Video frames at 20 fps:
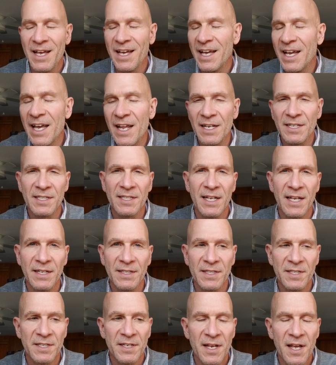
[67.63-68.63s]

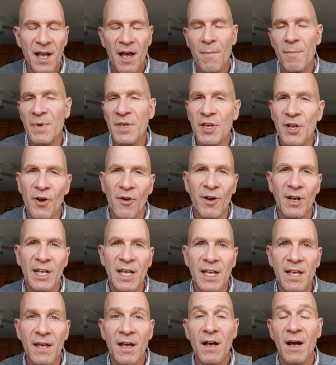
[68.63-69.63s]
Innocence,
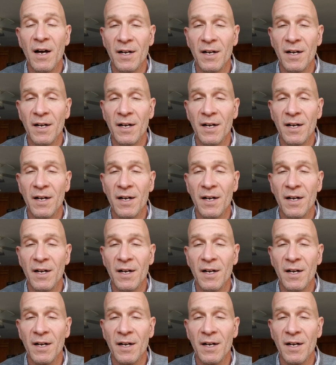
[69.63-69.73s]
purity,